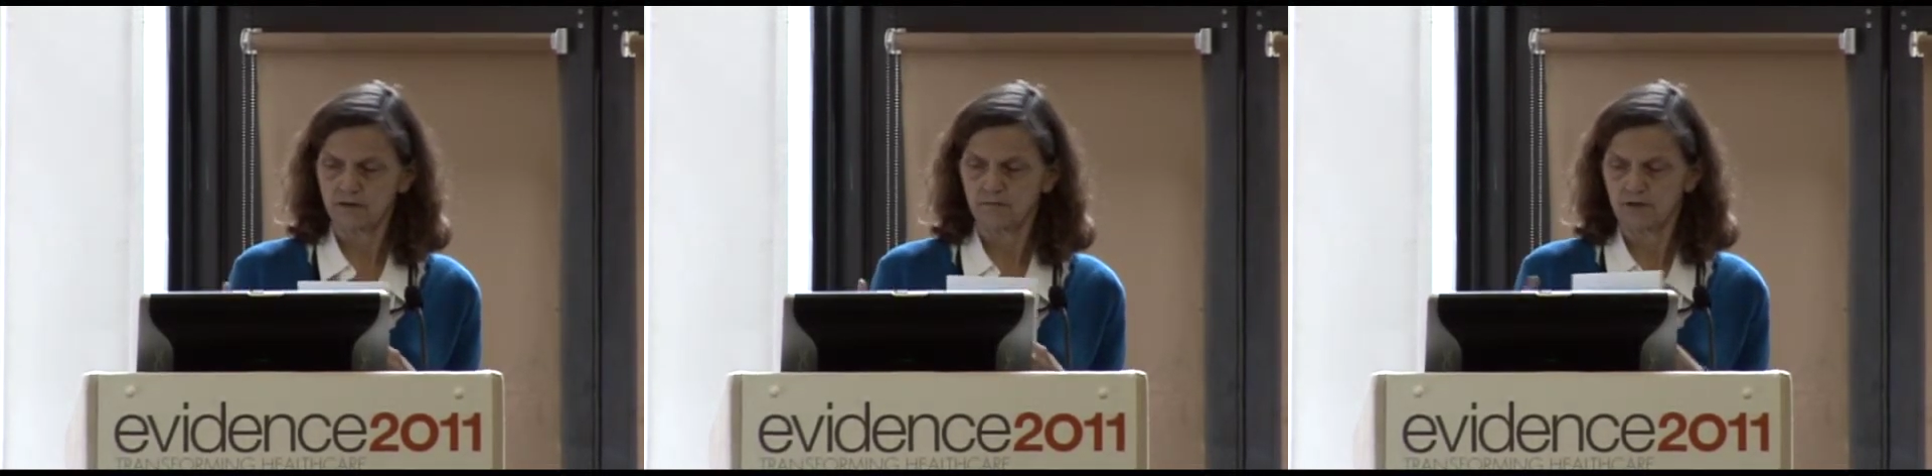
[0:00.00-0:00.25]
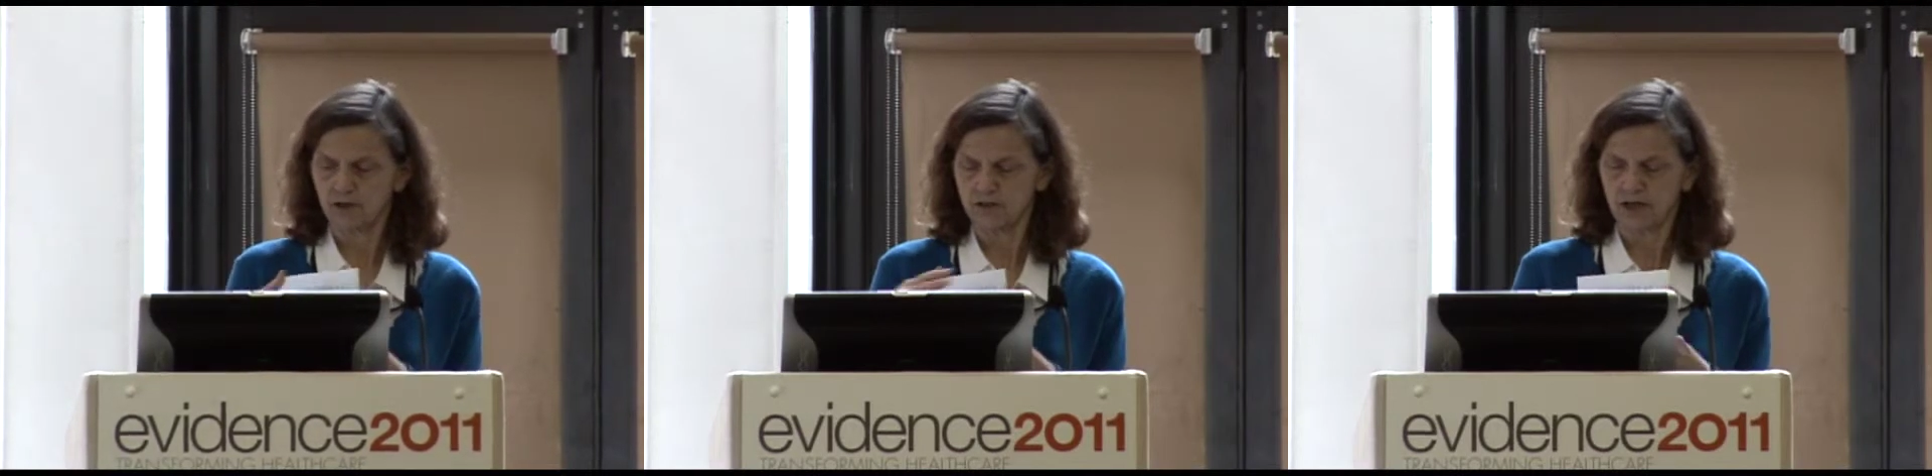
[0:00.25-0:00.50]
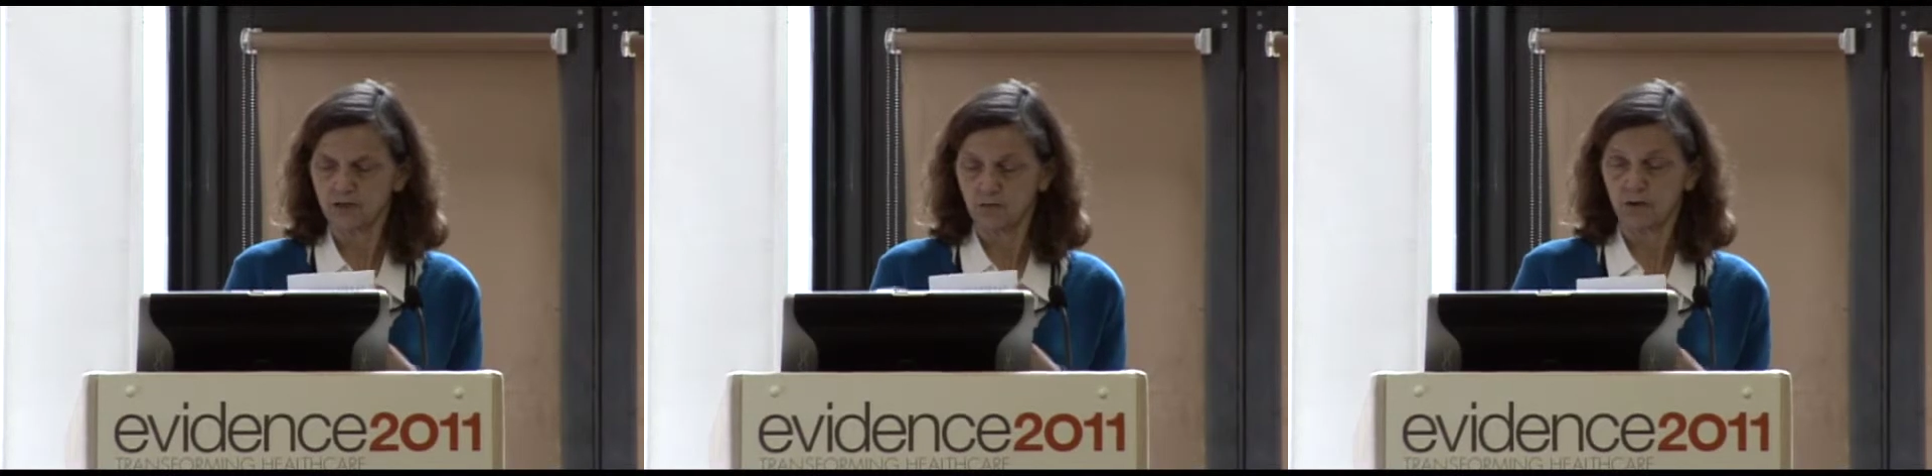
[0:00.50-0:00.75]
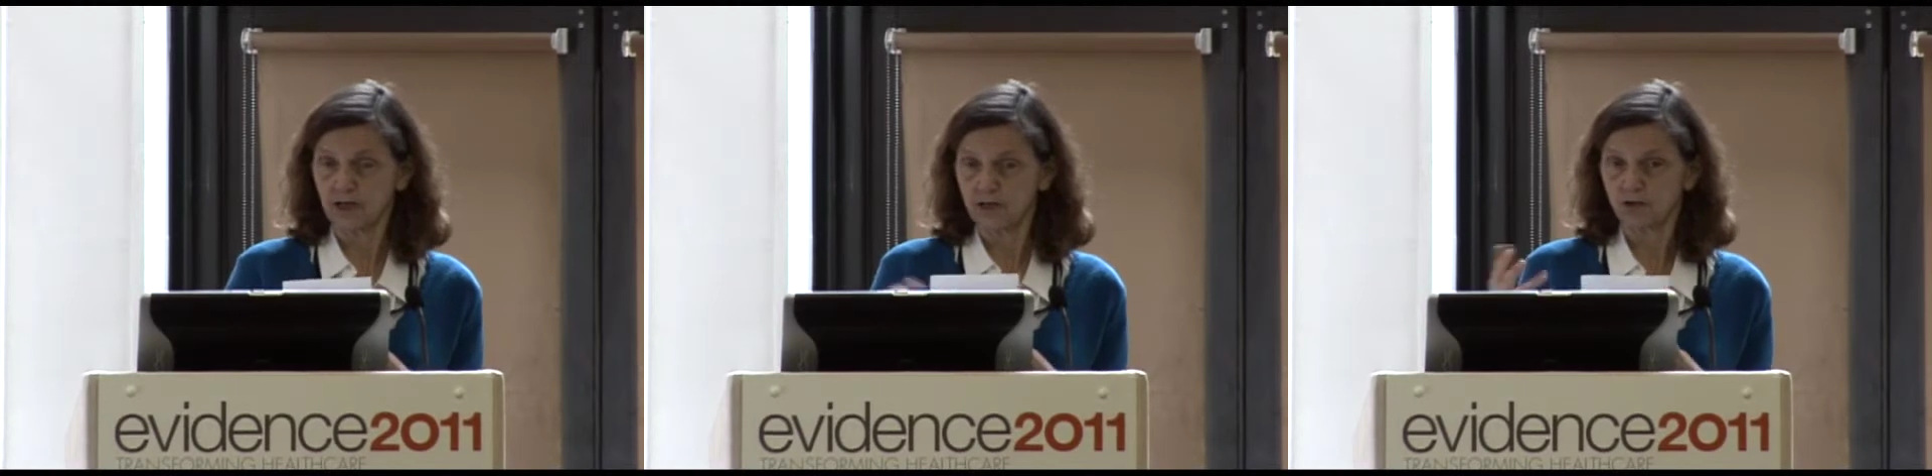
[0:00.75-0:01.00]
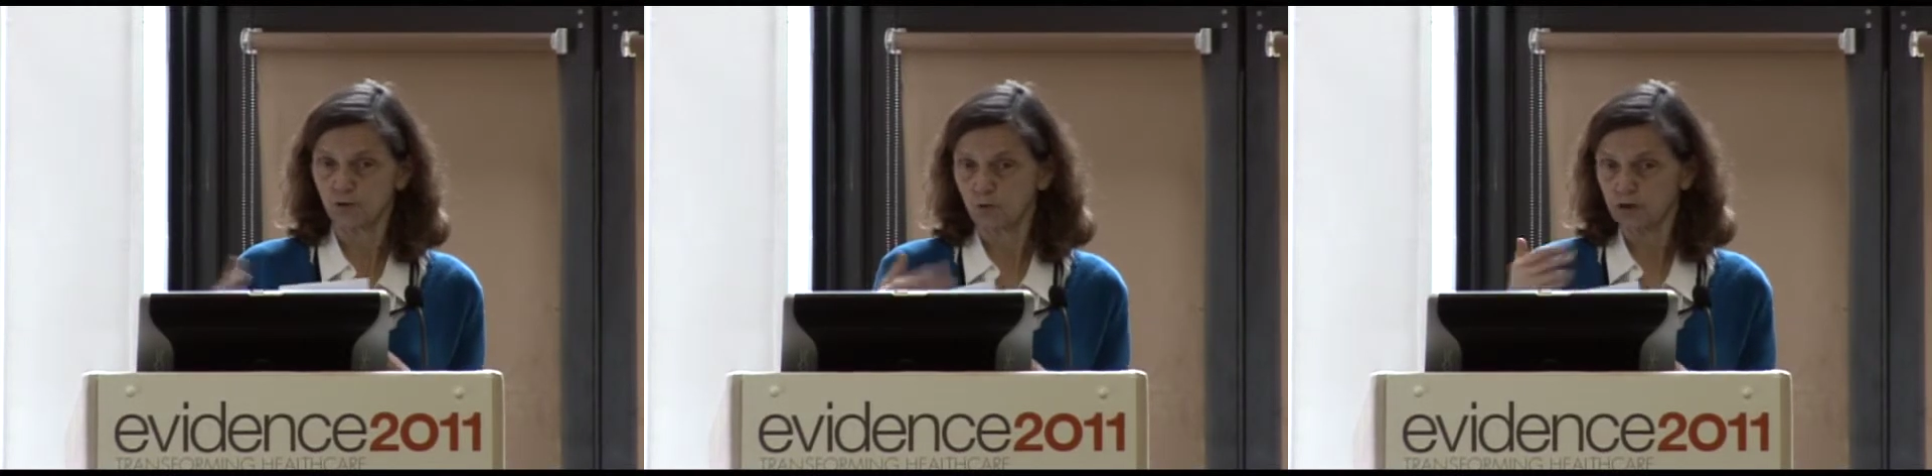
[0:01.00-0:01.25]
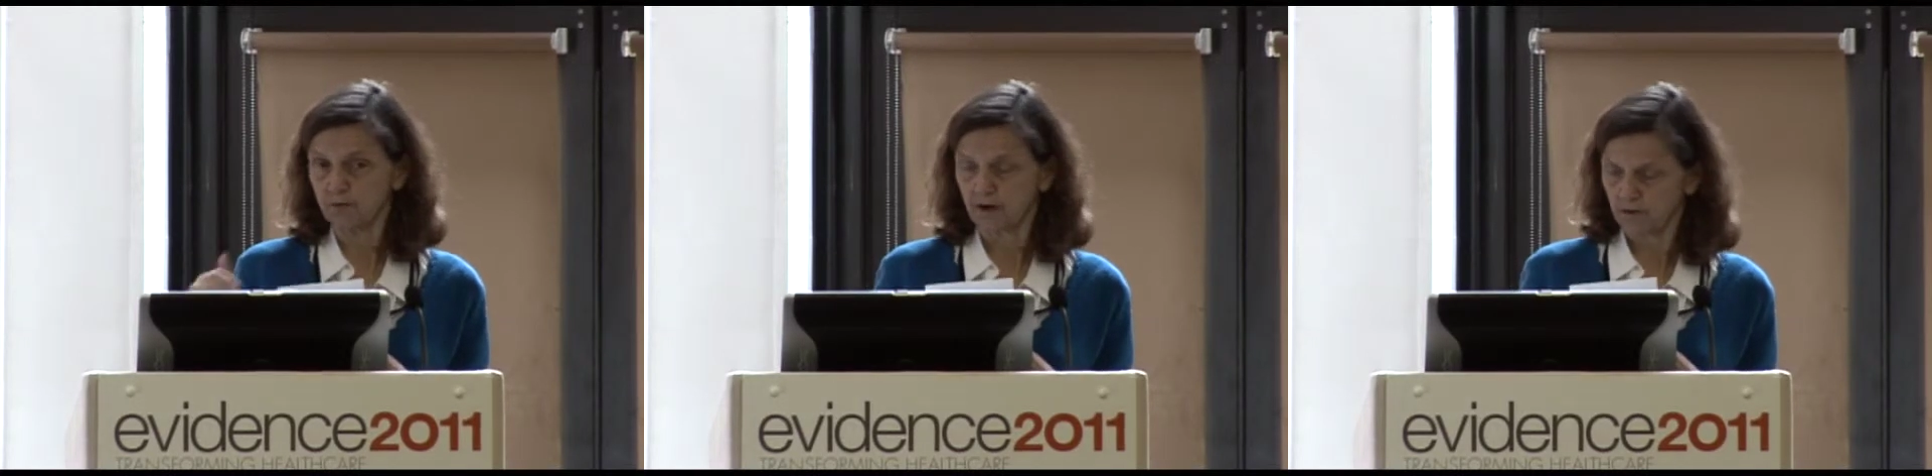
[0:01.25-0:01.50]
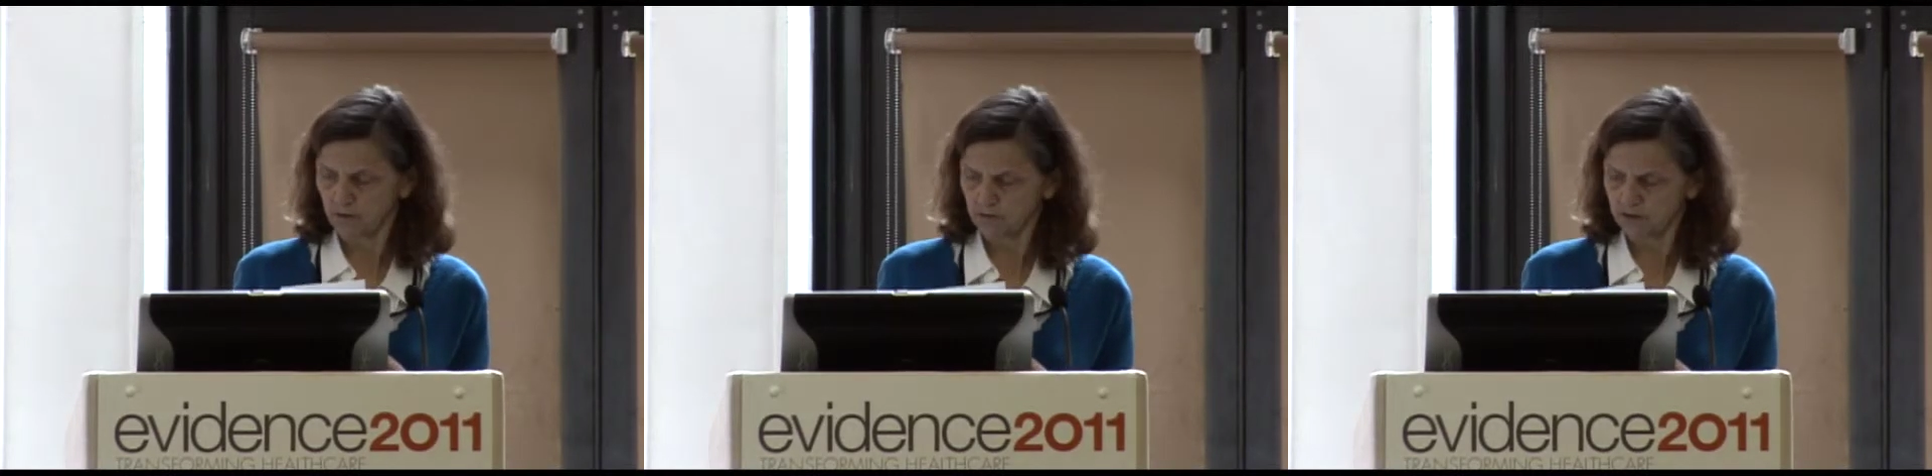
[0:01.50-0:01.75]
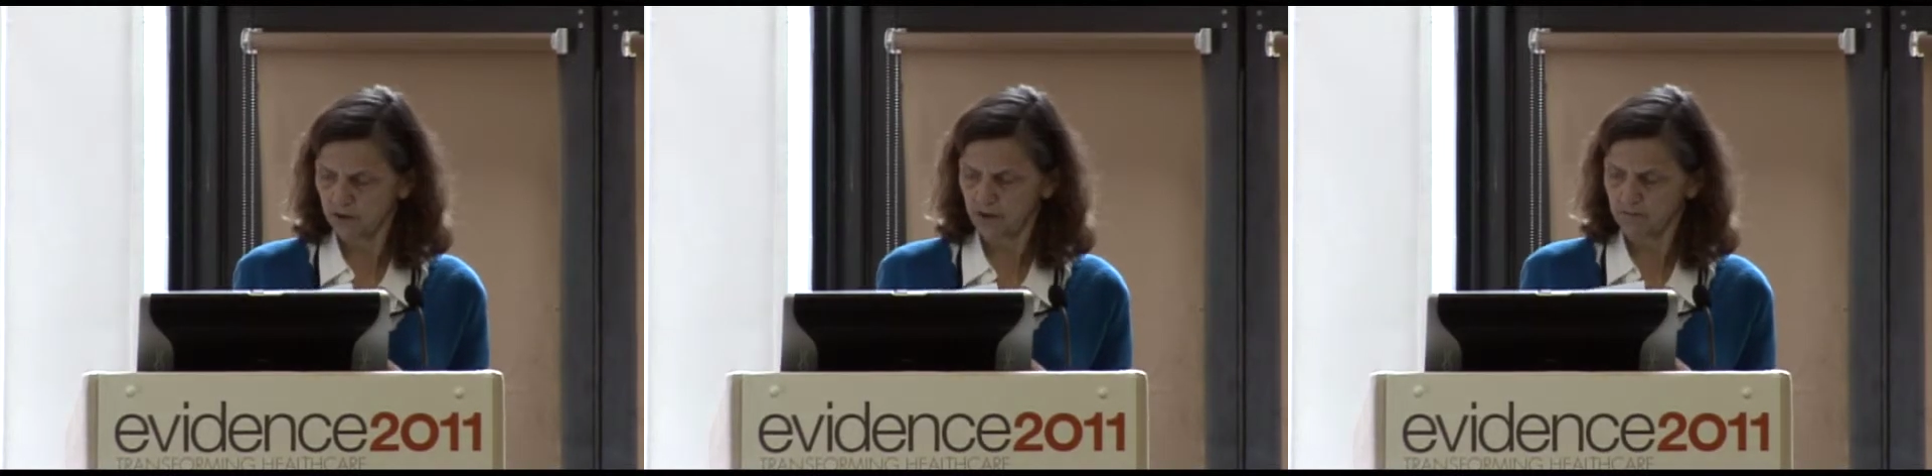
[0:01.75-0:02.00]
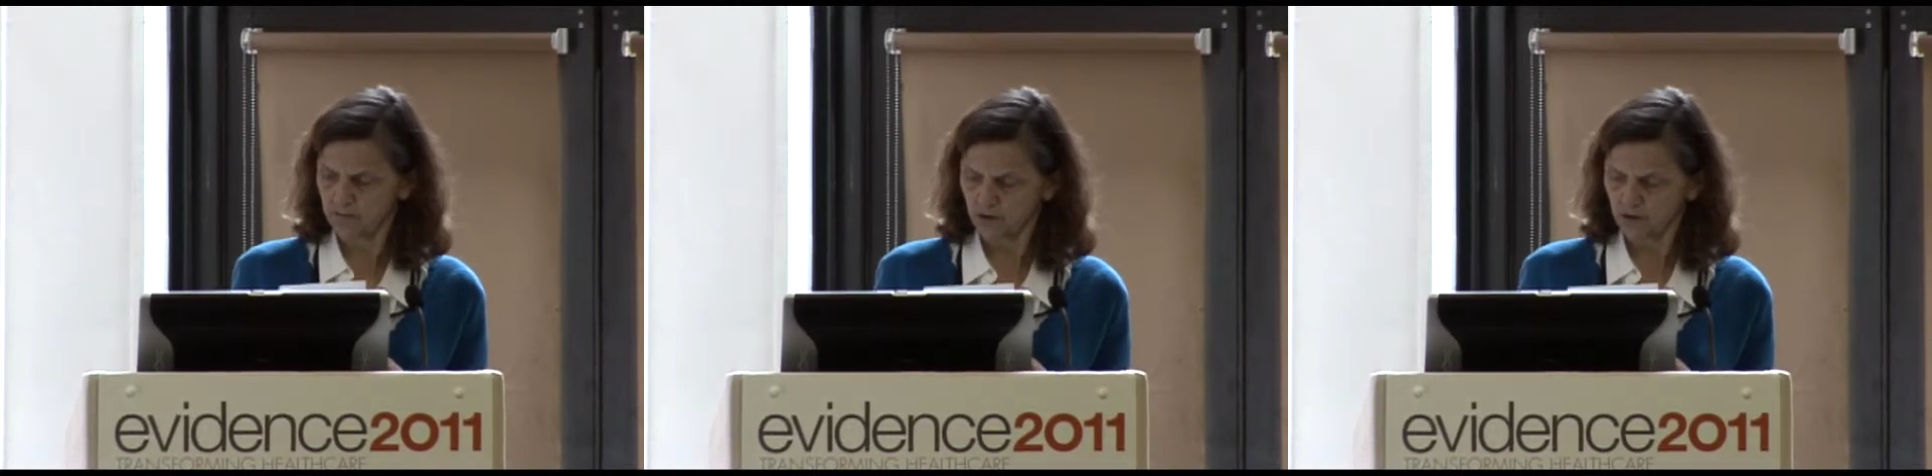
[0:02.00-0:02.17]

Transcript: because that's what gets talked about the whole time,